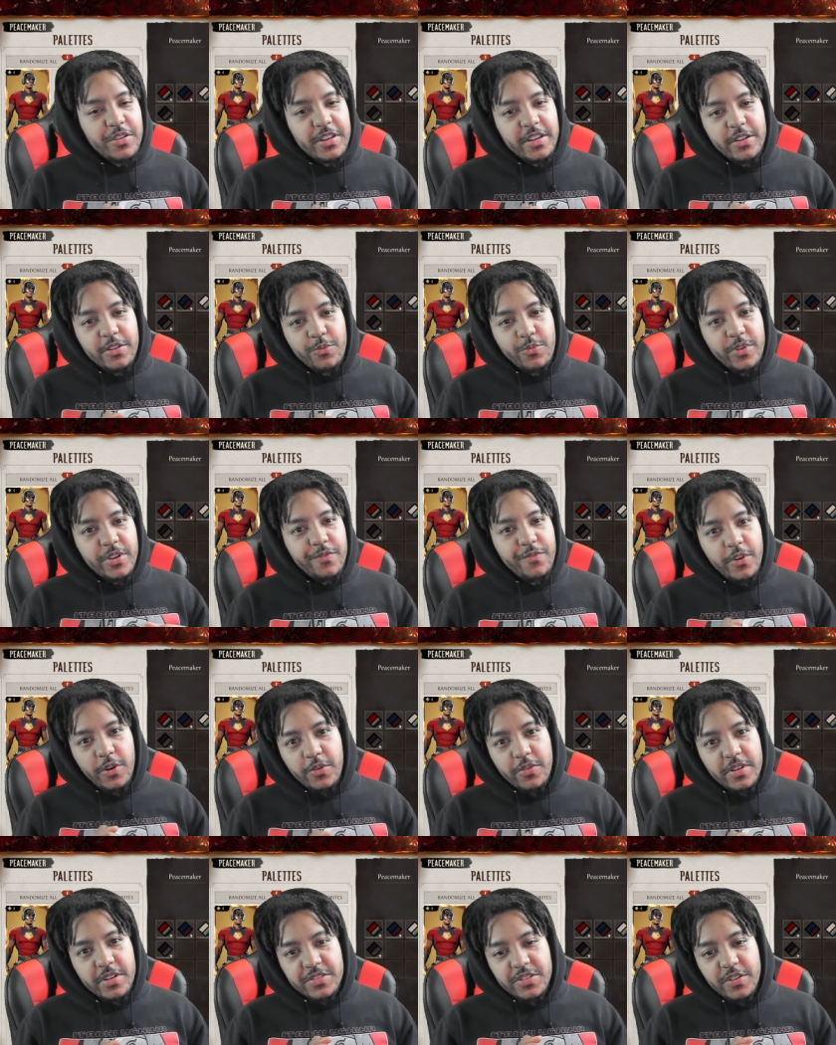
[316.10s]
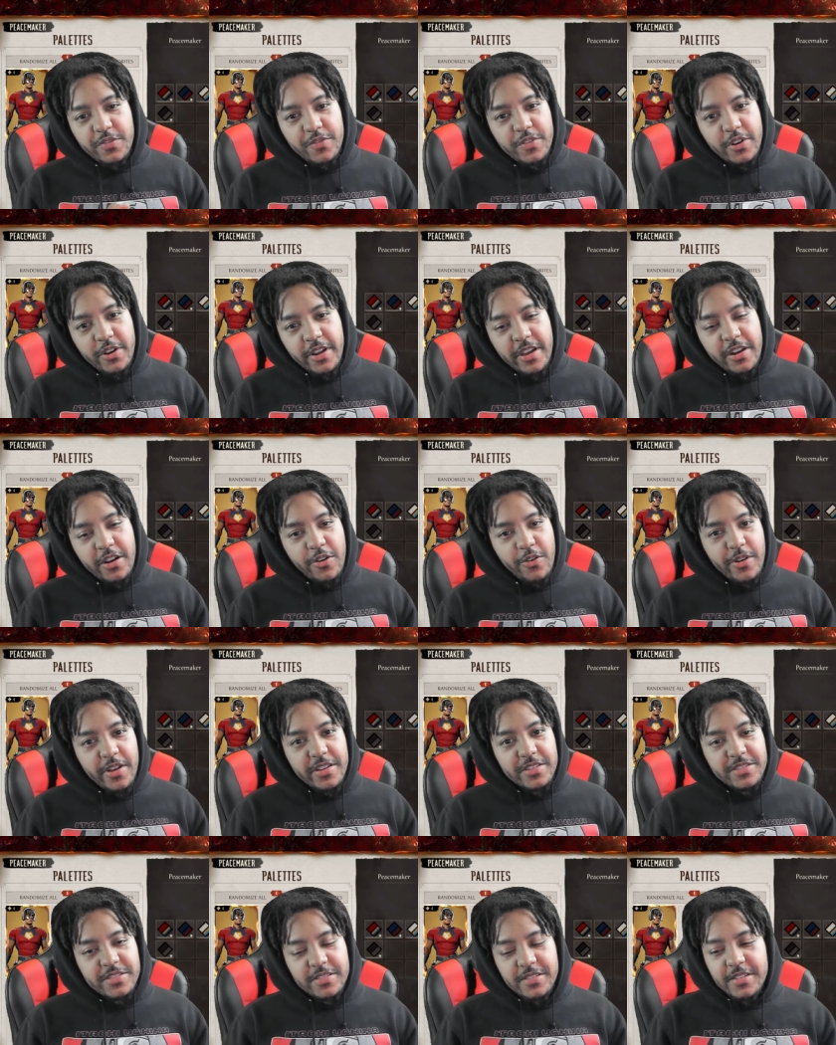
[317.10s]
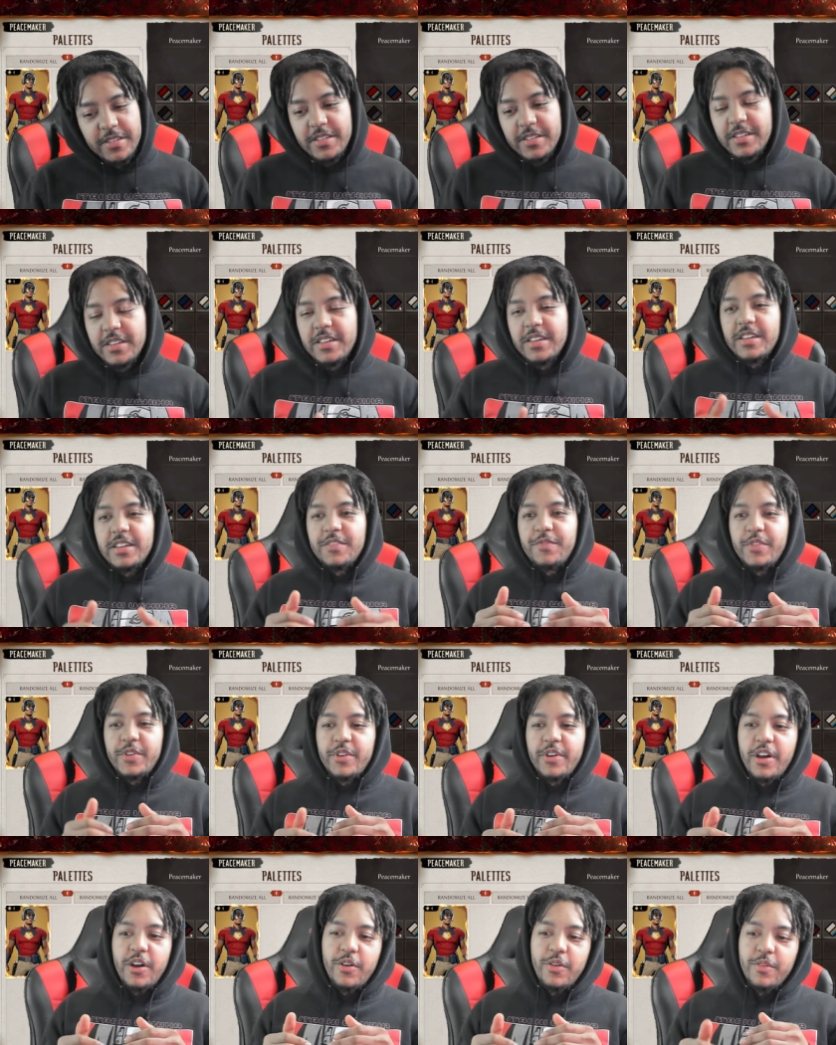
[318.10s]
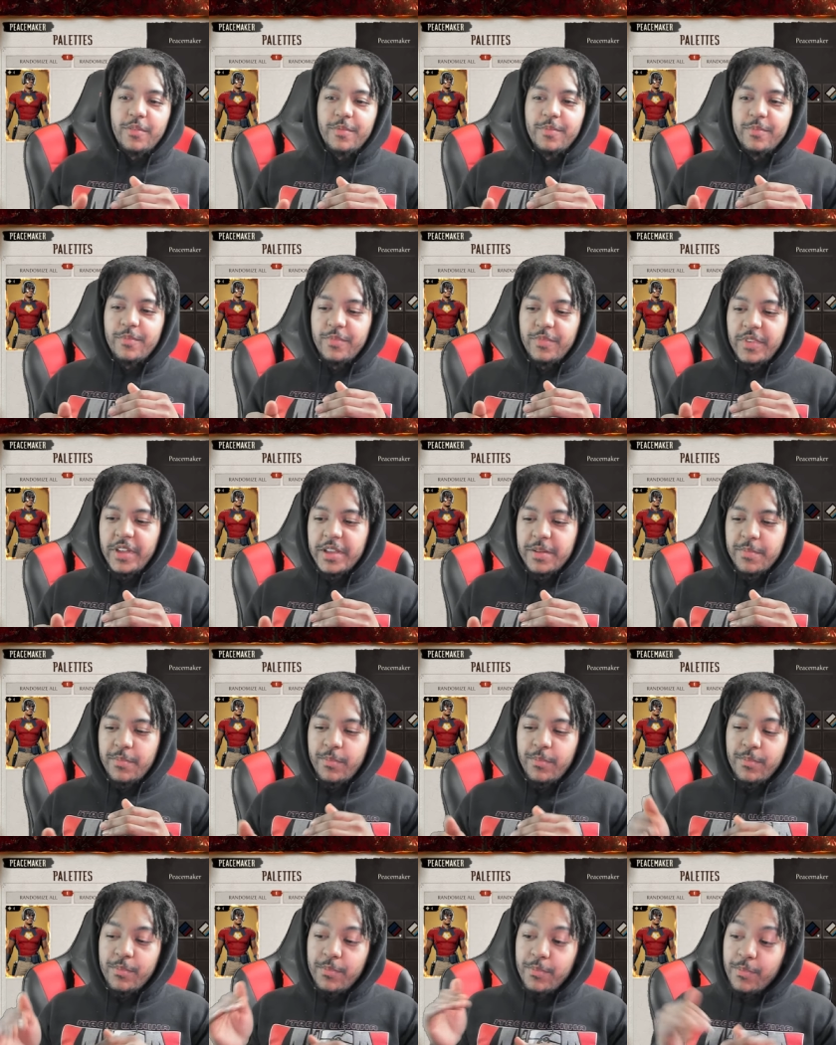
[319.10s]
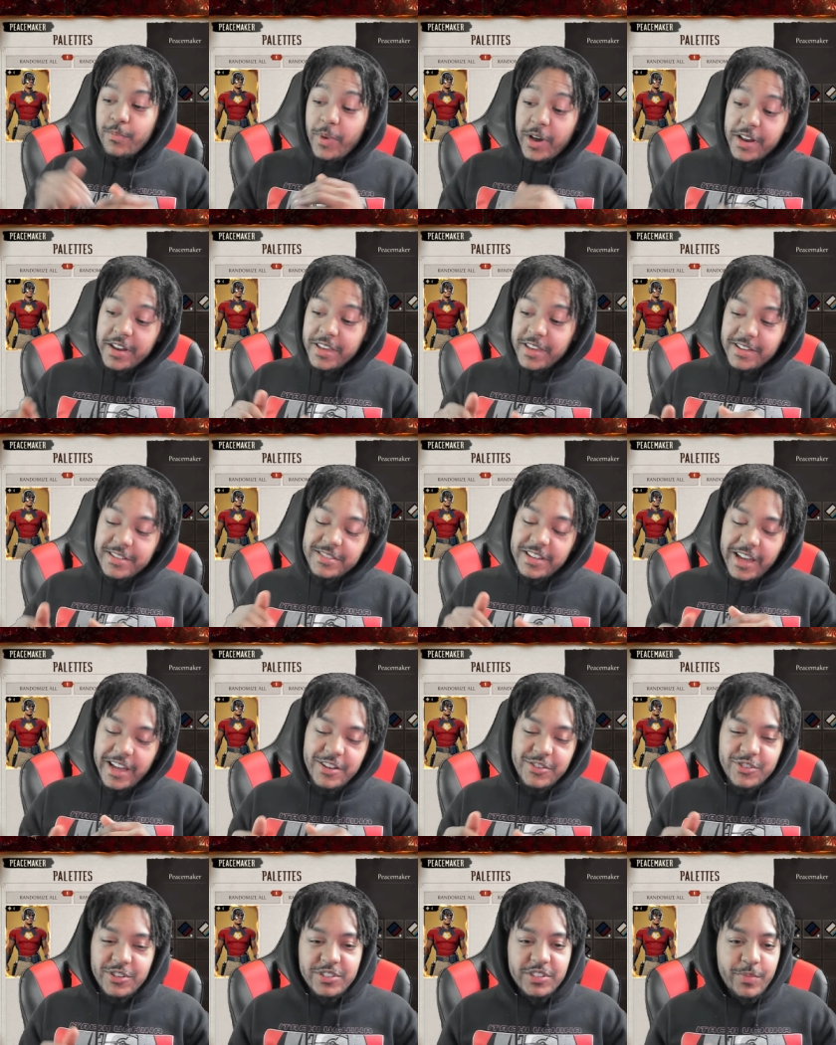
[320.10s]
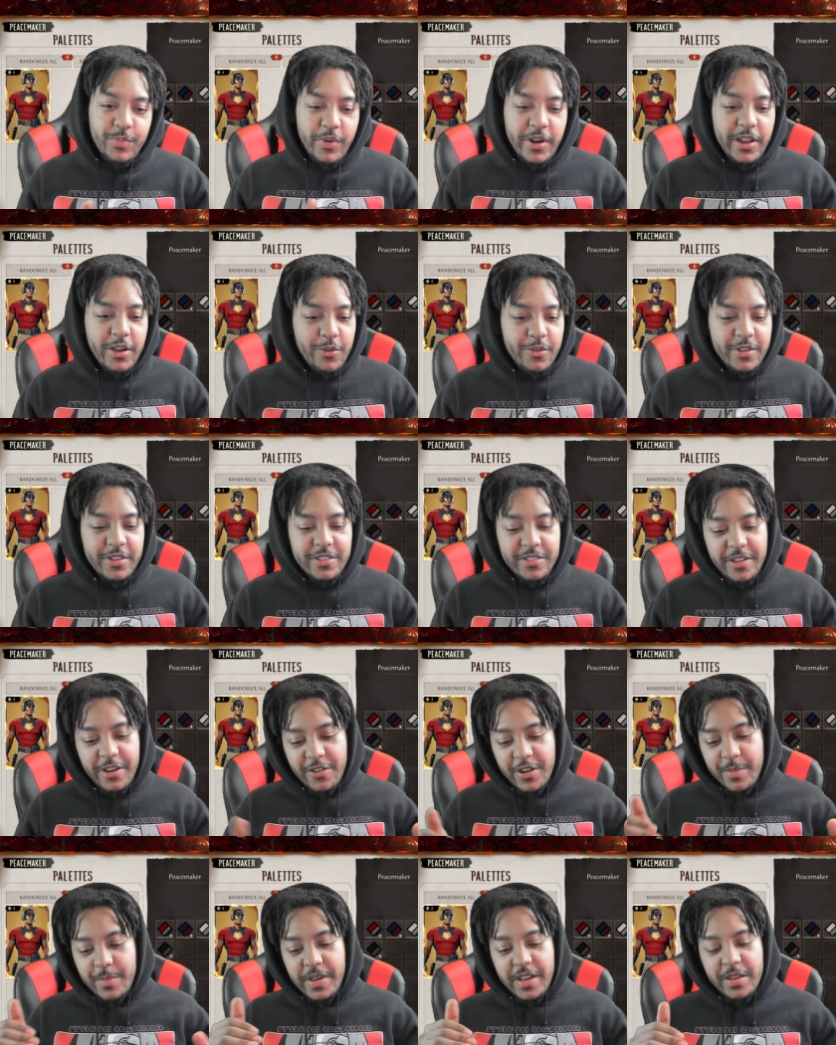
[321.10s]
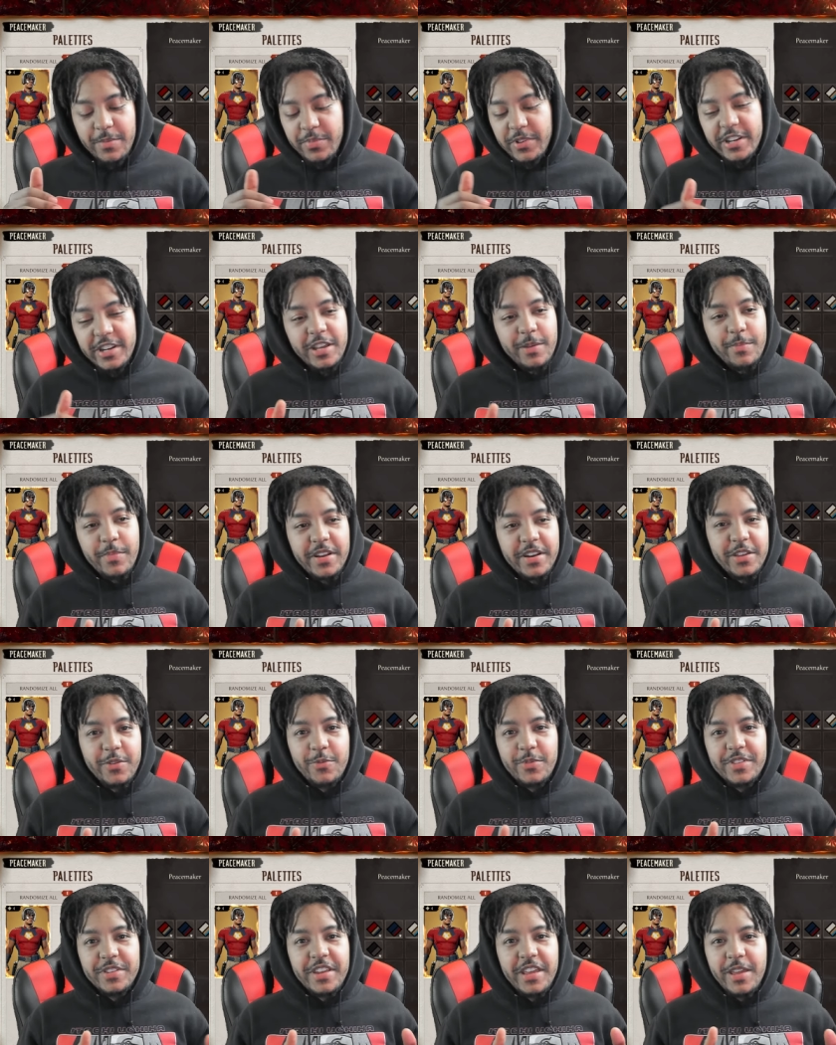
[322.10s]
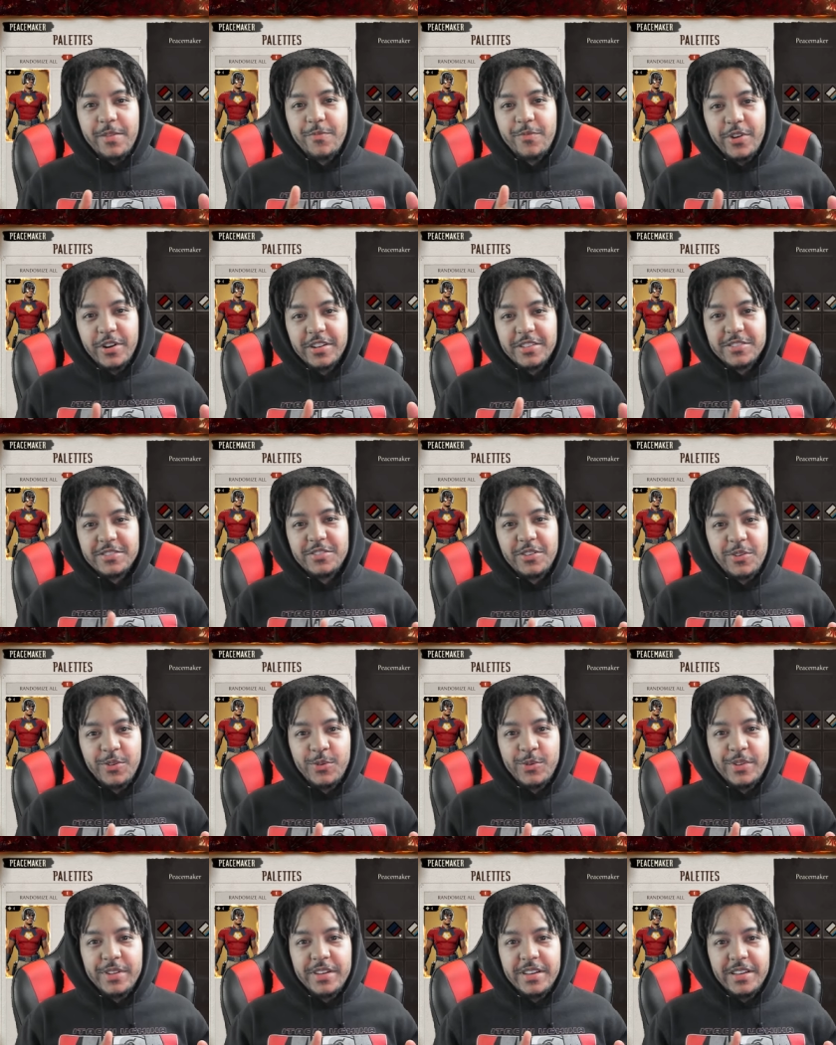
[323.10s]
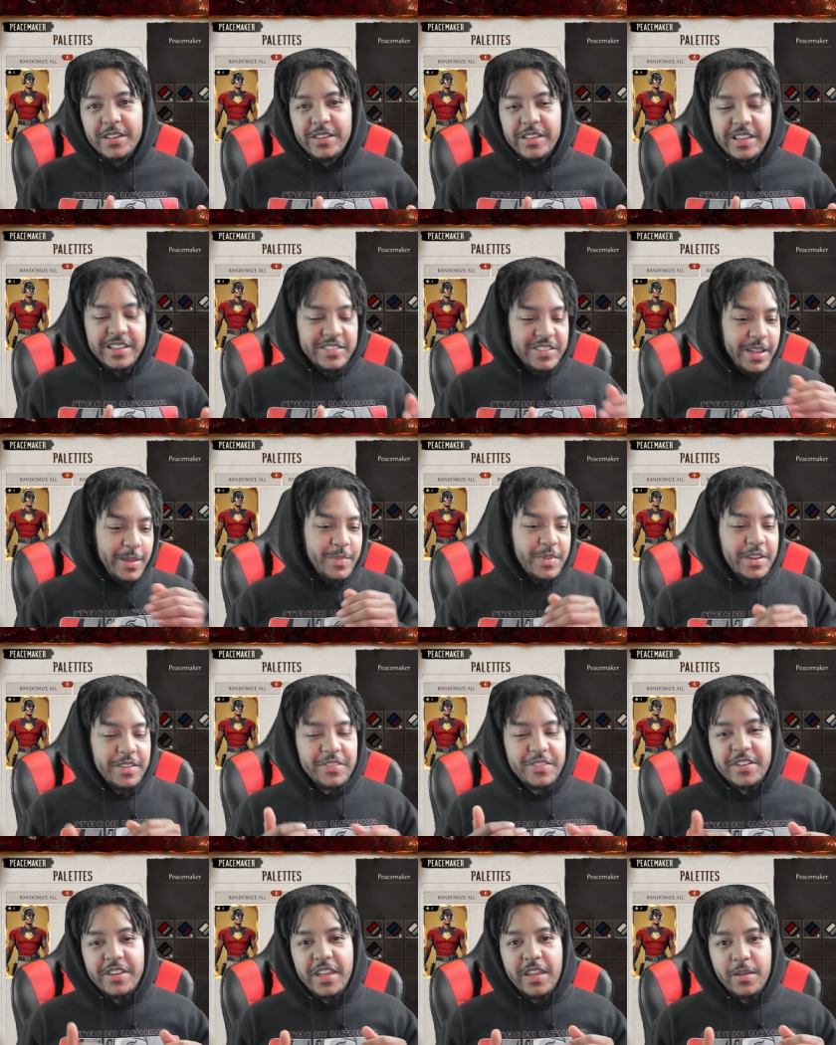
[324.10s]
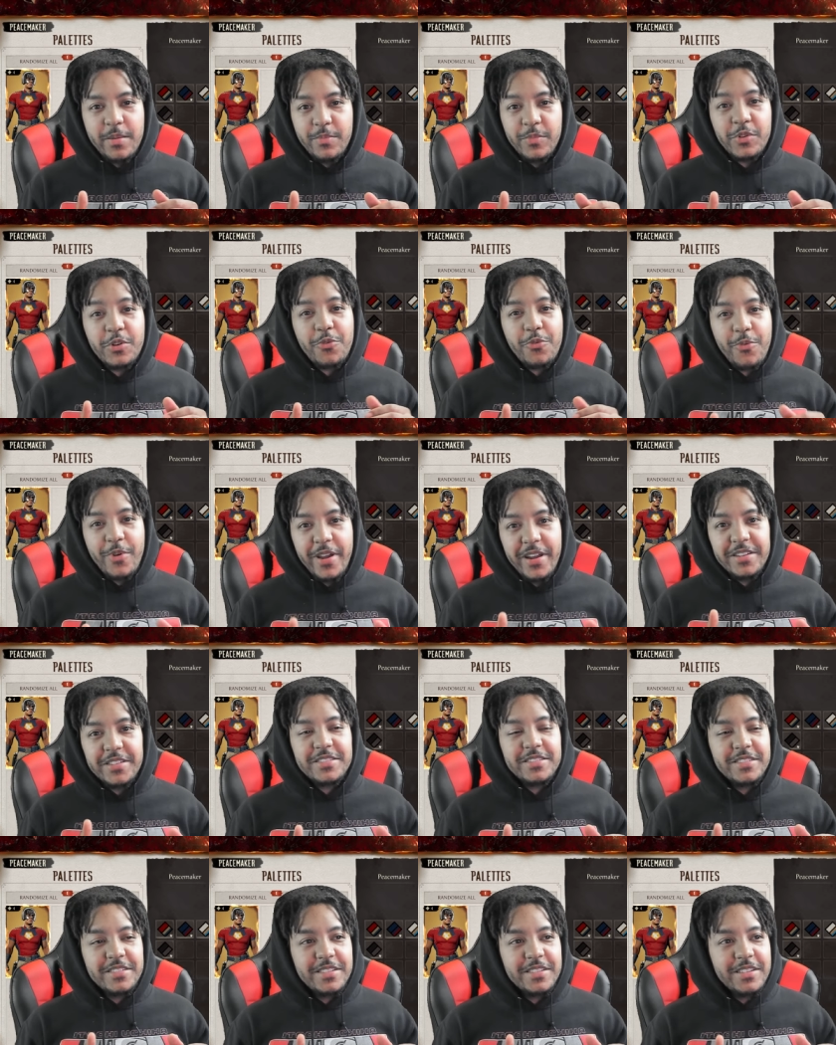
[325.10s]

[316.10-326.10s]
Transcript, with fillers: get refocused over their NRS and figure out, like, money is not just the priority. They already made plenty of money when the game fucking sold. It's time to get the game correct.